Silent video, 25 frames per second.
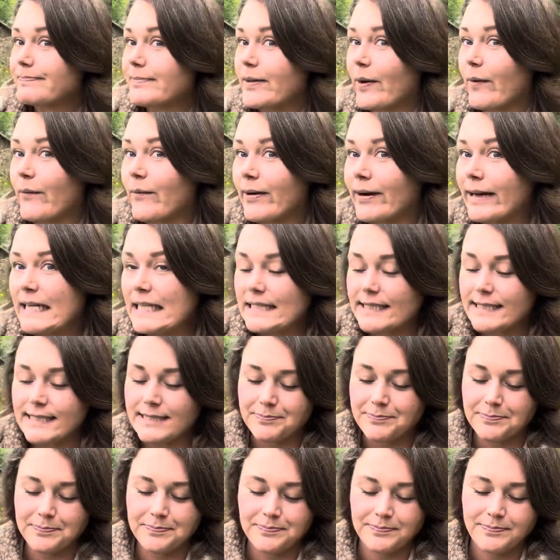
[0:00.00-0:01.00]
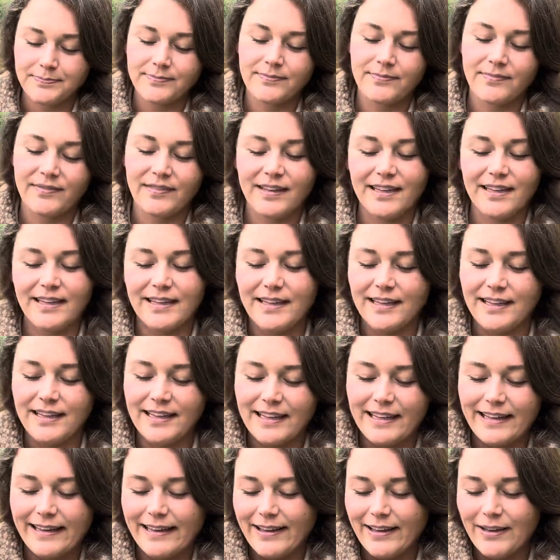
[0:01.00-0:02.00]
All right.
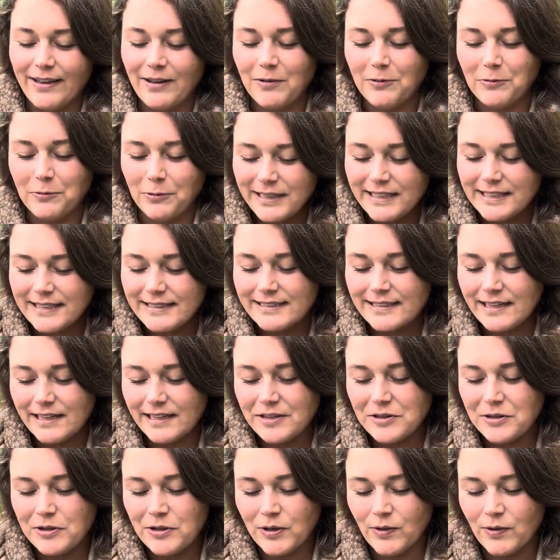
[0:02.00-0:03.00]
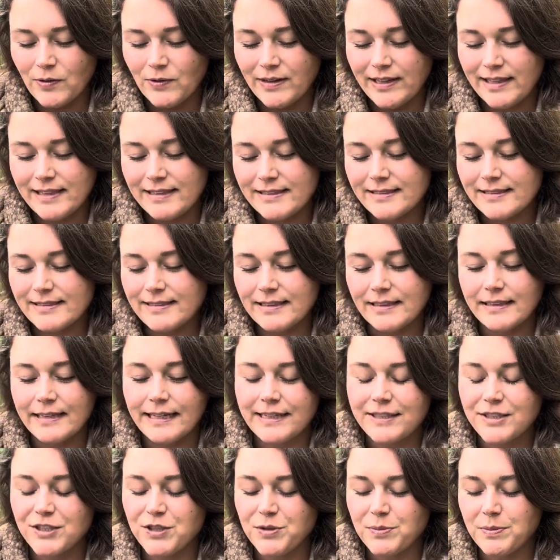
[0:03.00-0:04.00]
What is unknown is still
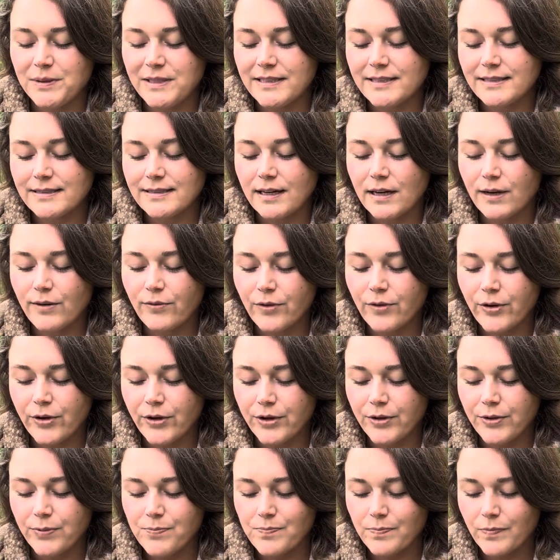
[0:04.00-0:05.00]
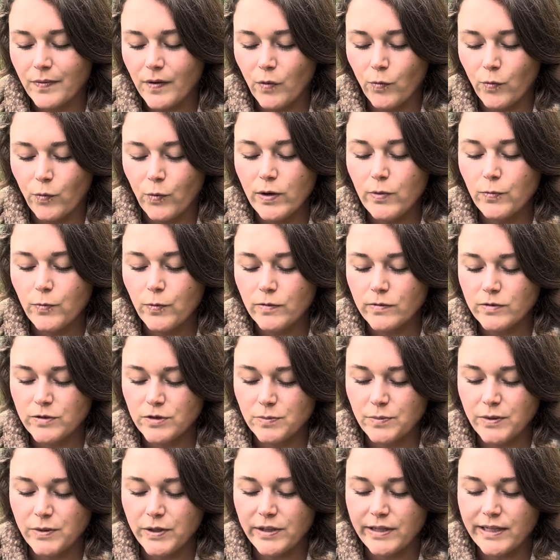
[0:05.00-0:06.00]
yet to be discovered. When Wolf
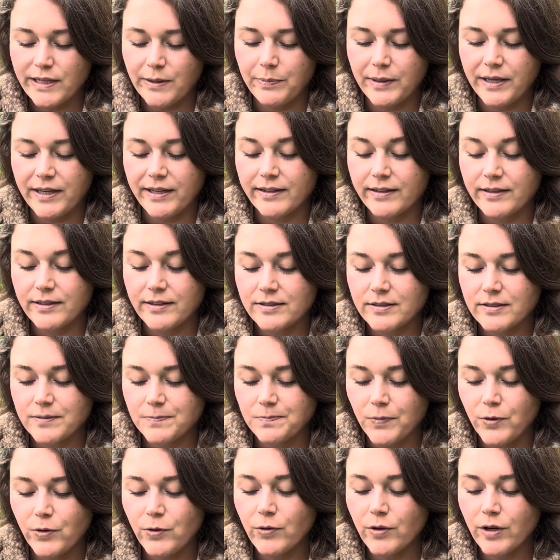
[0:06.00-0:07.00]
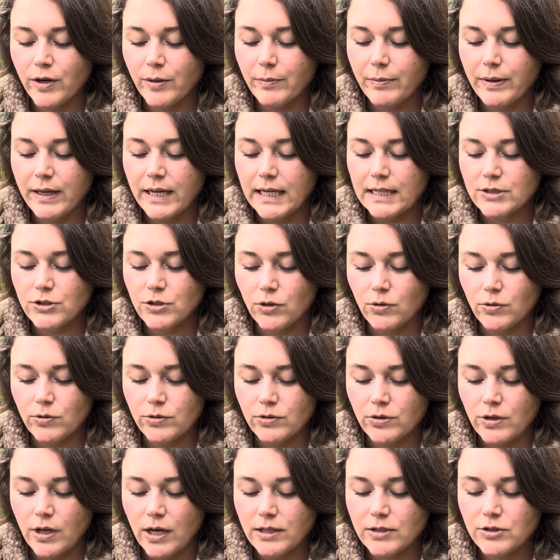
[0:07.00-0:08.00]
Spirit appears, you are being told
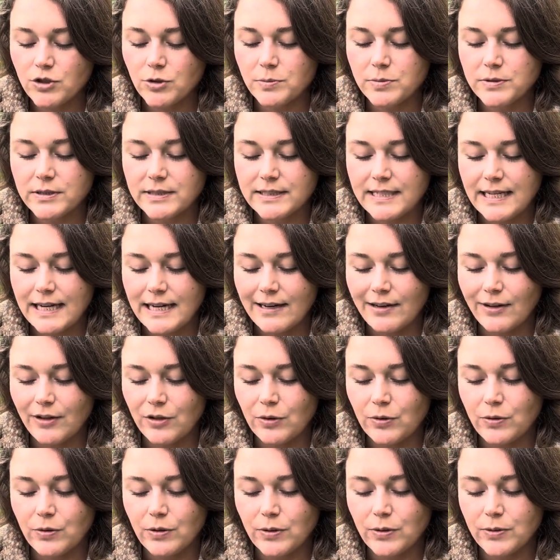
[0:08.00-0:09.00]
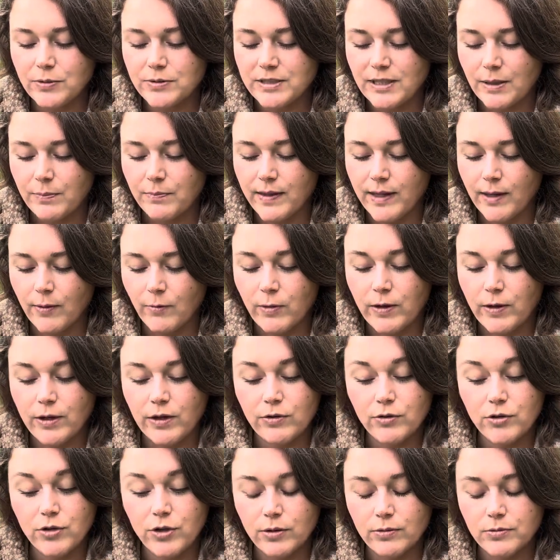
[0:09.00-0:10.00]
not to pretend you know something when you
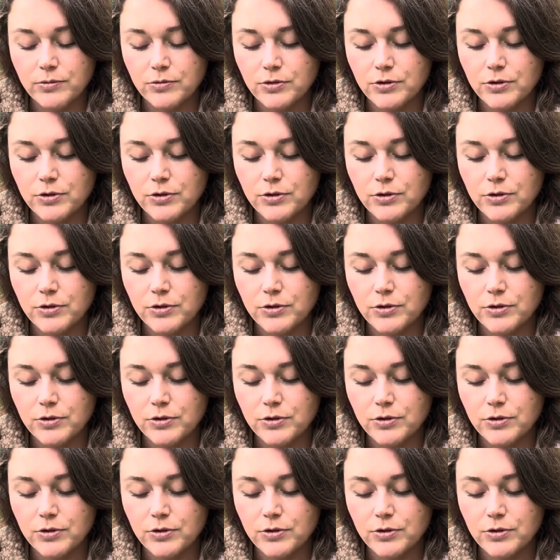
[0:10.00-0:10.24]
don't.